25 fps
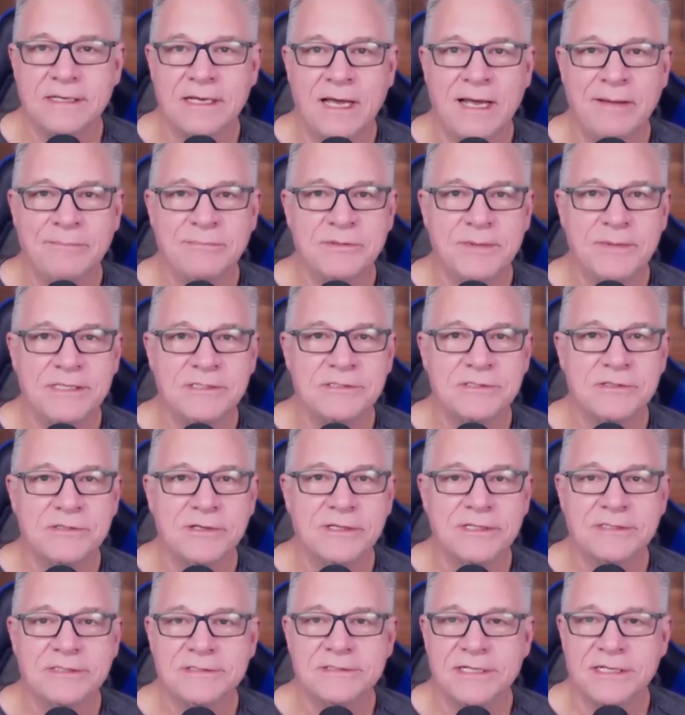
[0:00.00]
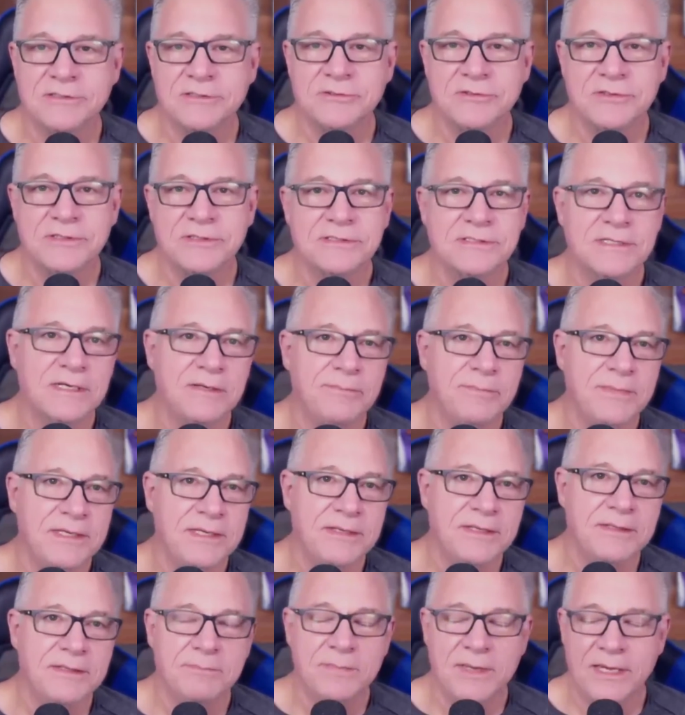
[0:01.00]
optimize an architecture that's going to
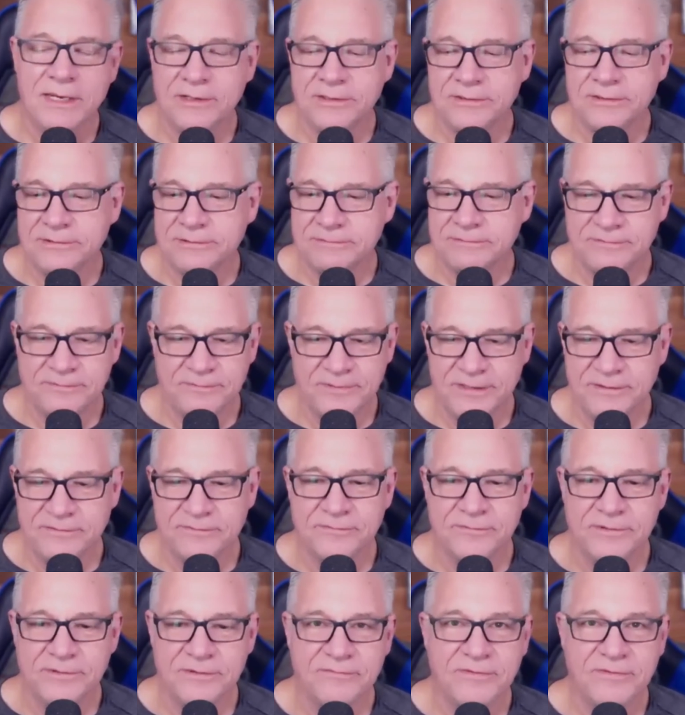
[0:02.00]
be better fit for